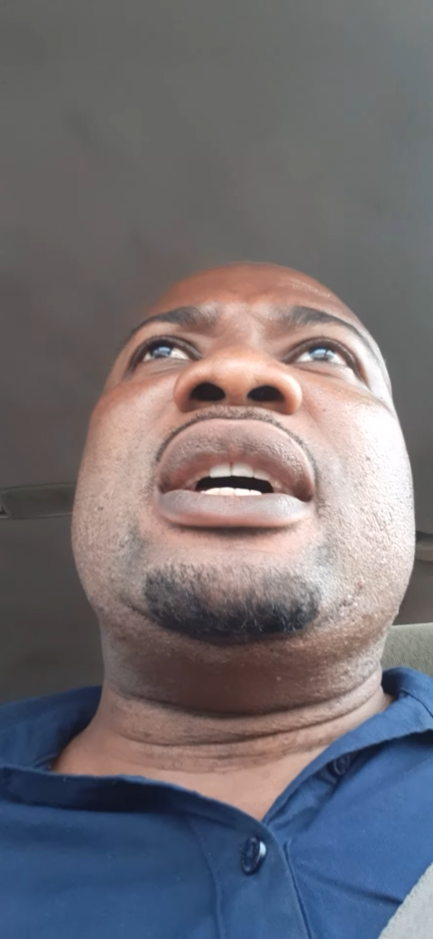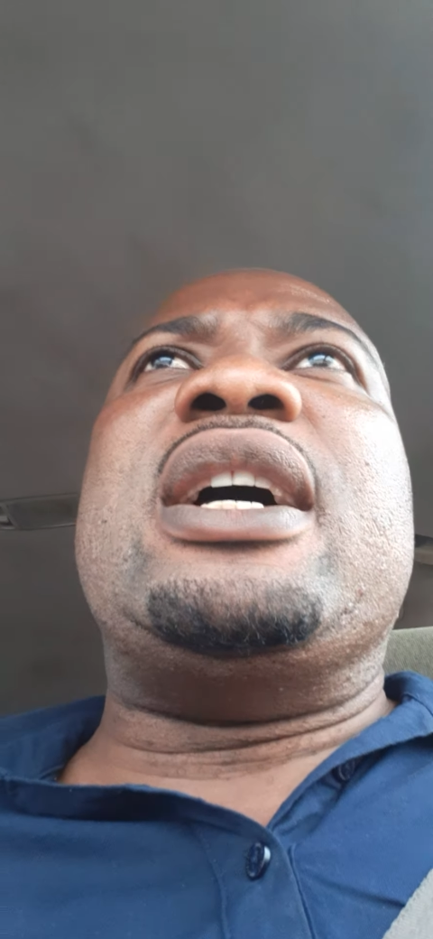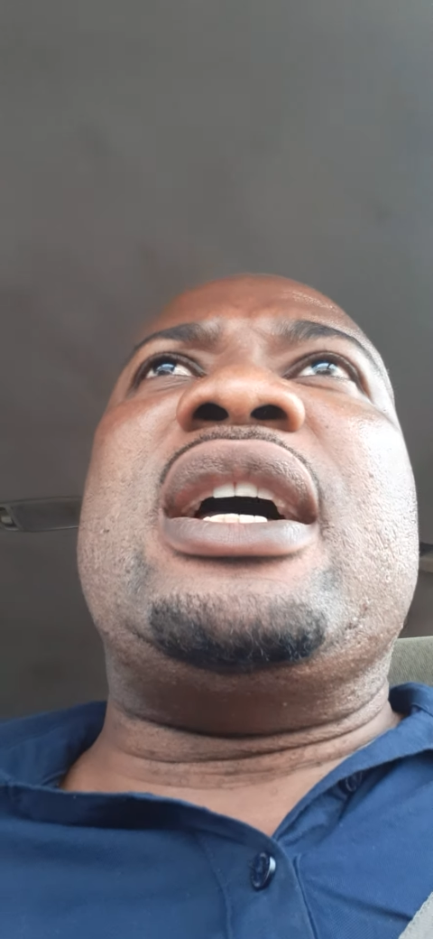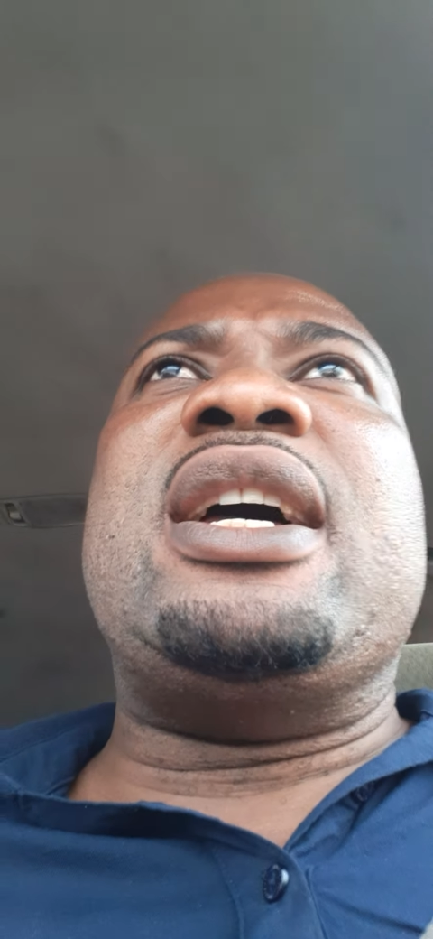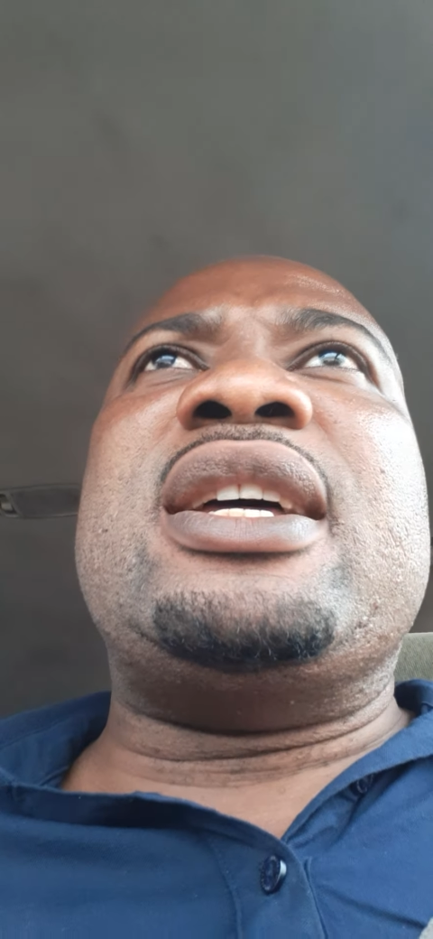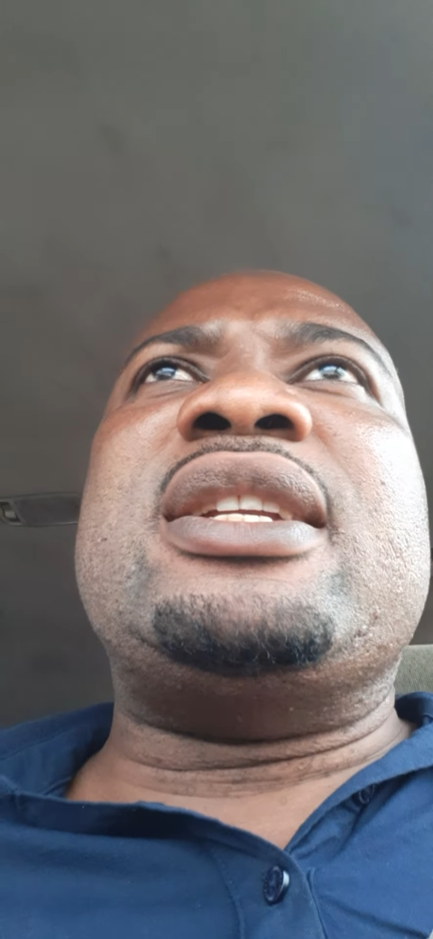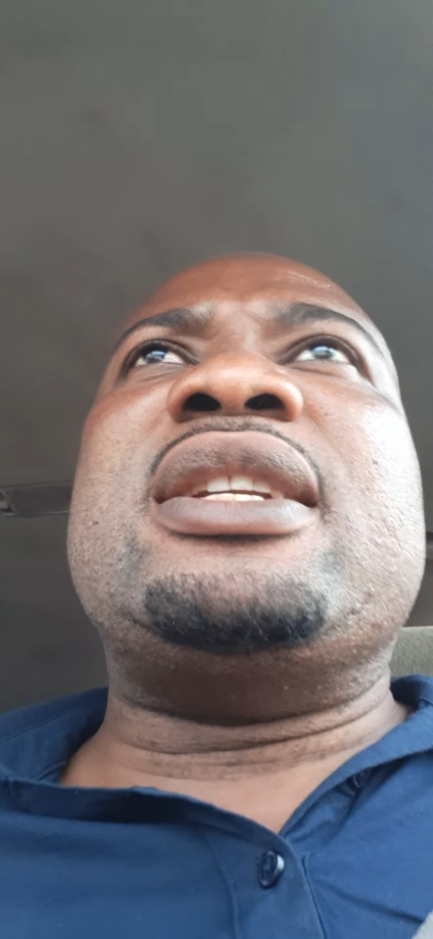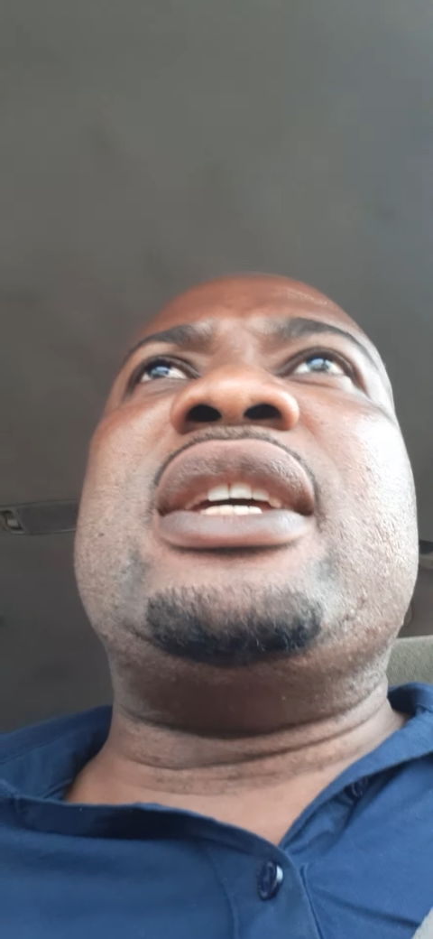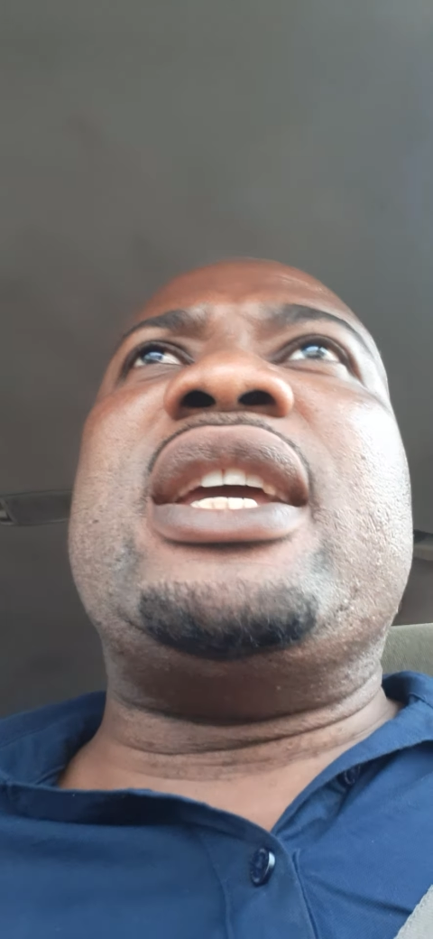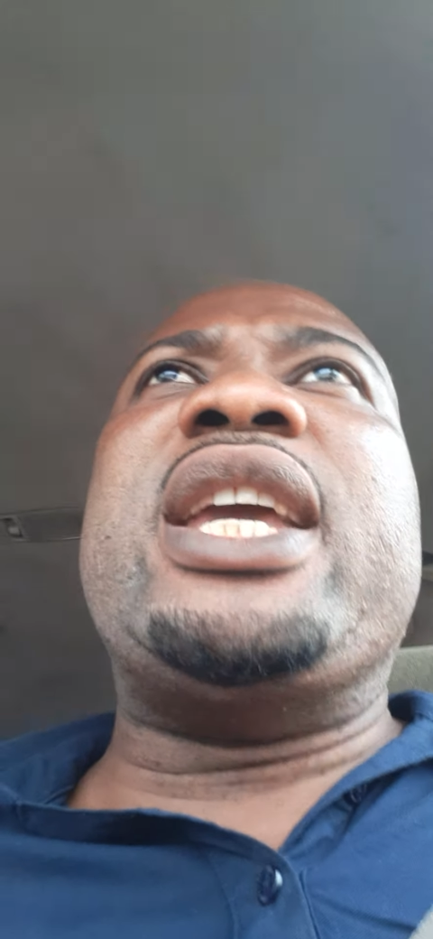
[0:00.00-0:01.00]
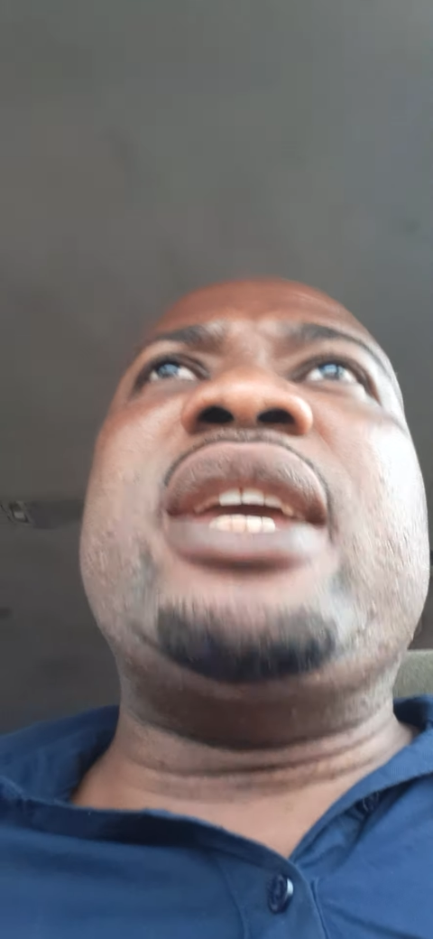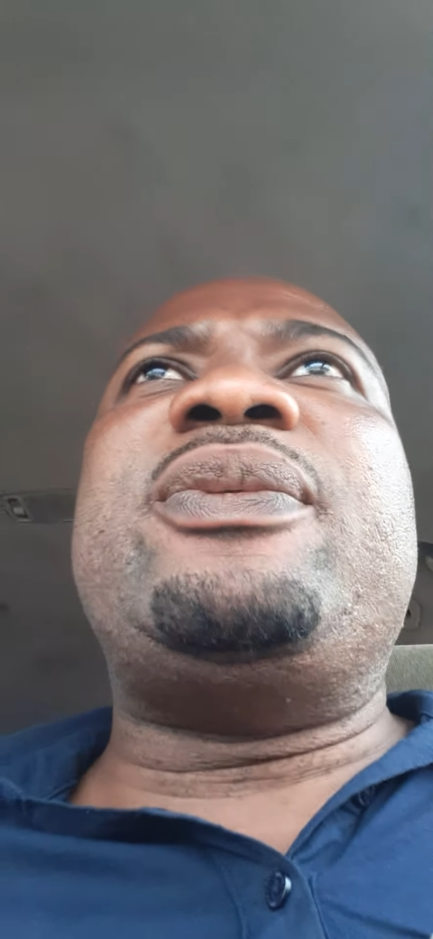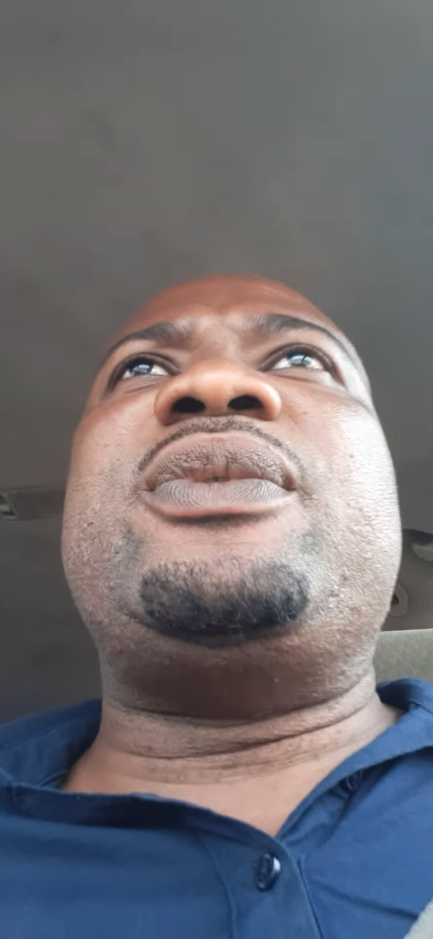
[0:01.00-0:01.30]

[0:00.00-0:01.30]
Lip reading: And if